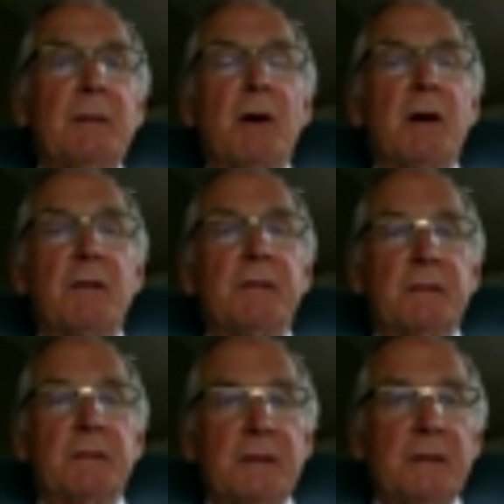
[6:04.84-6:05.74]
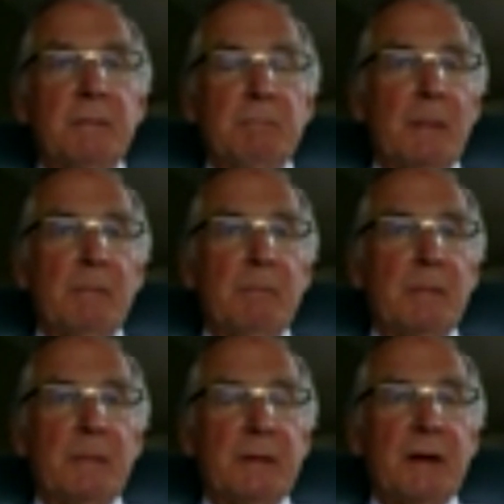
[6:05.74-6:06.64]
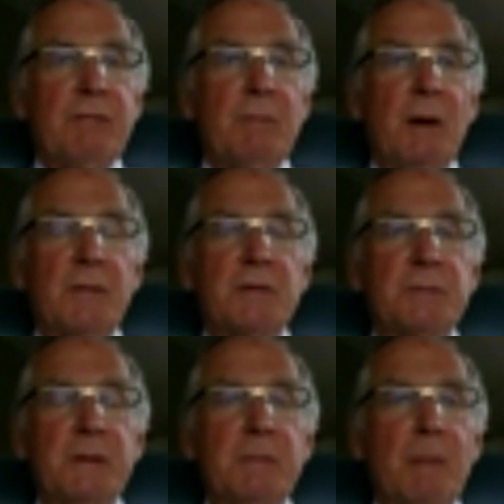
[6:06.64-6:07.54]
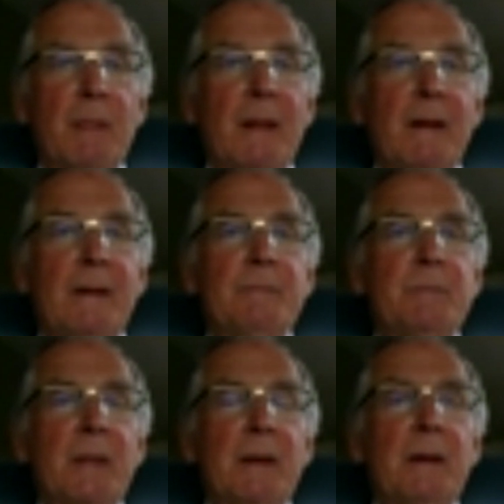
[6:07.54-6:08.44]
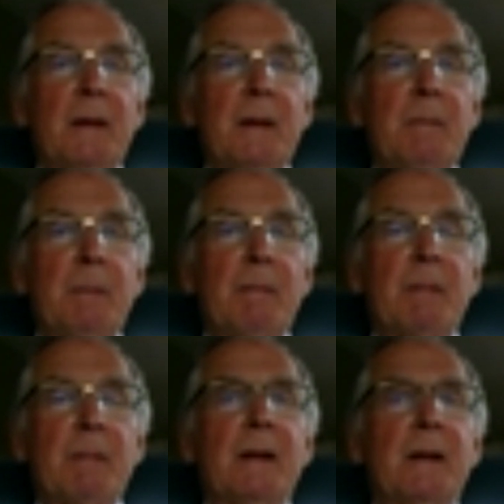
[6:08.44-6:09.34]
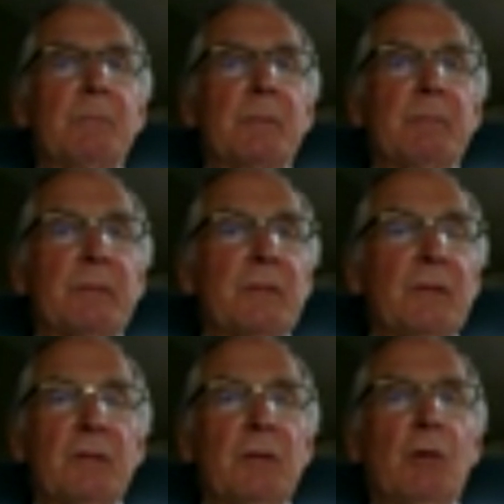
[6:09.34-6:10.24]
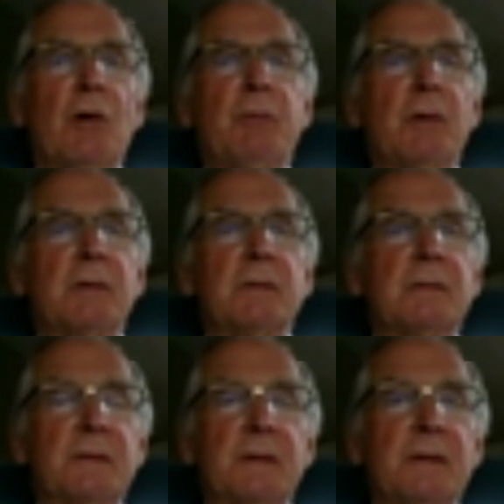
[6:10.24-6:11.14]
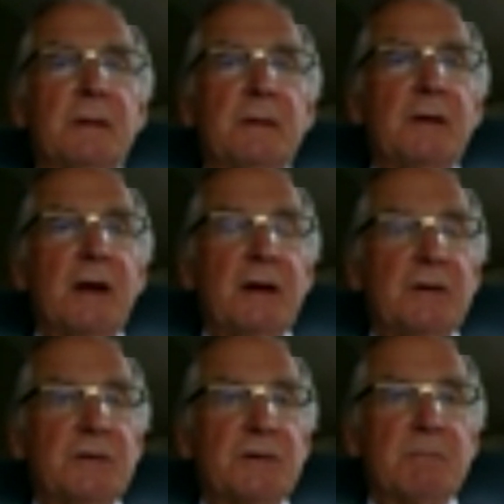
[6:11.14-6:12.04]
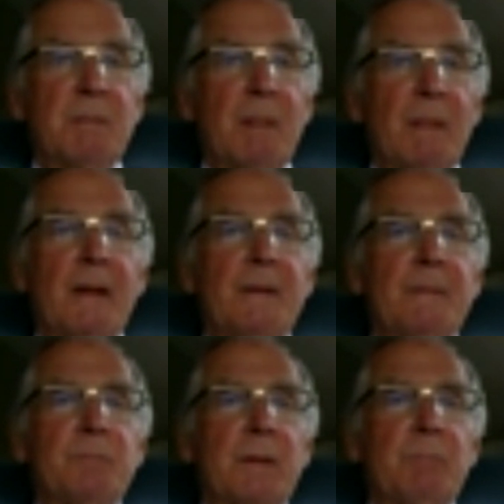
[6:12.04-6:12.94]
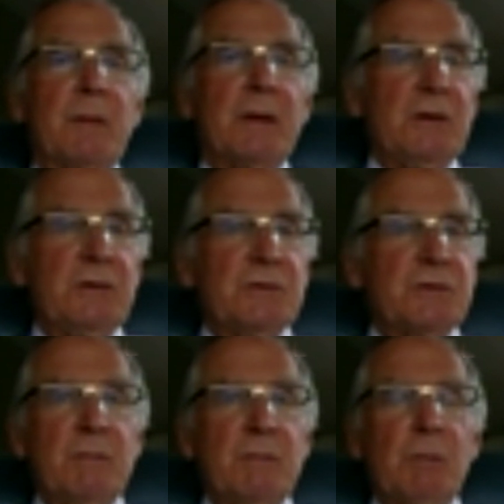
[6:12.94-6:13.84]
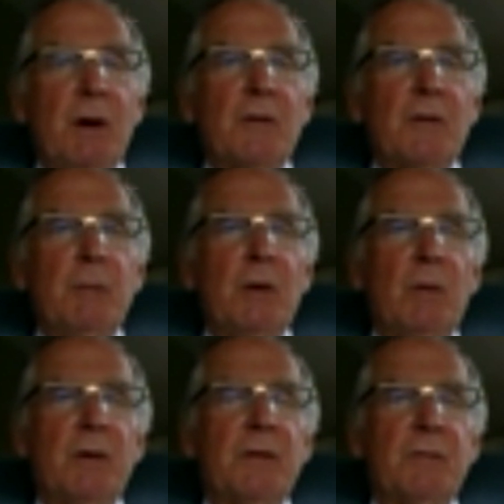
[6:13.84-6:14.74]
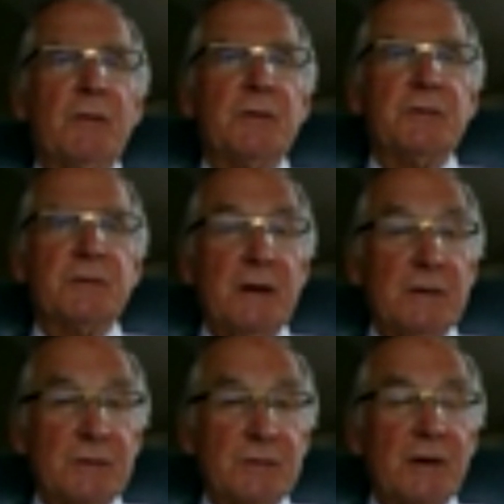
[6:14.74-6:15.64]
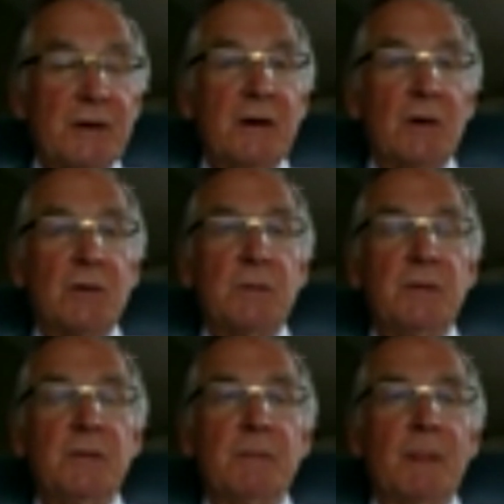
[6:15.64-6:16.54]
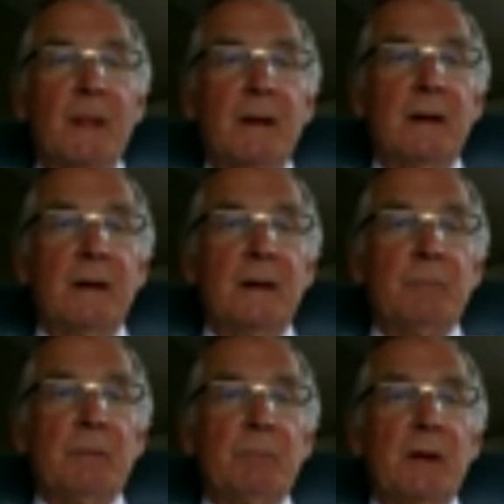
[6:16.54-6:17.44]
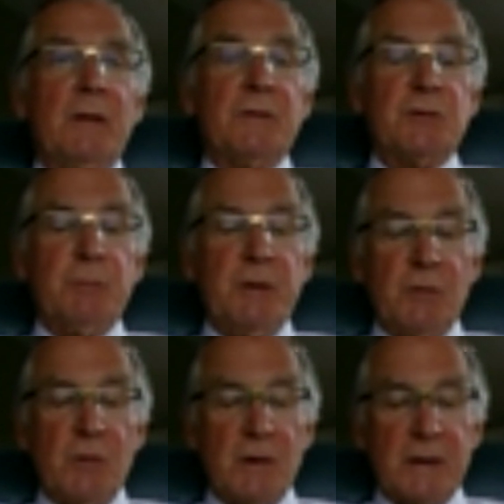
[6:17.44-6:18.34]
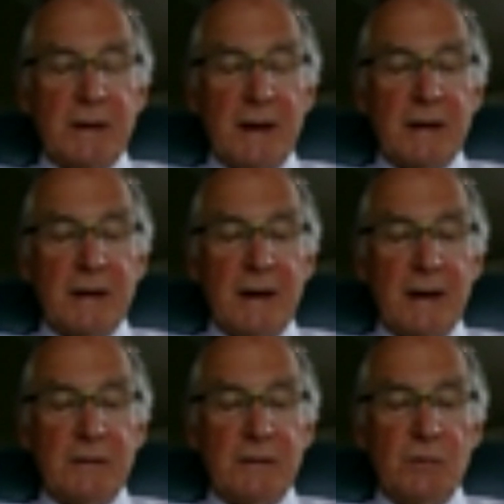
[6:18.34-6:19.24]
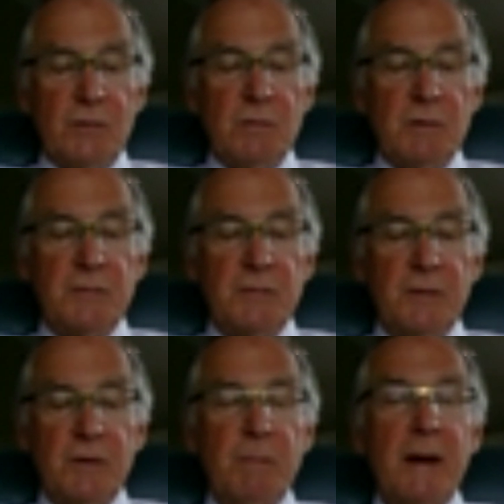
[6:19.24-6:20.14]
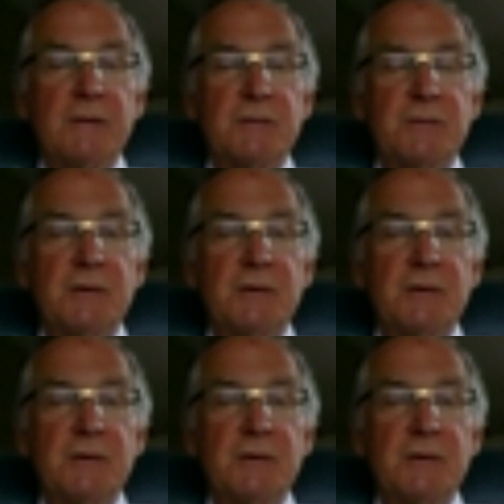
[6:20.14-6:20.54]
part of it never bothers me. The more important the case didn't seem to bother me. One of the first cases I dealt with in the Supreme Court of Canada had to do with the Quebec's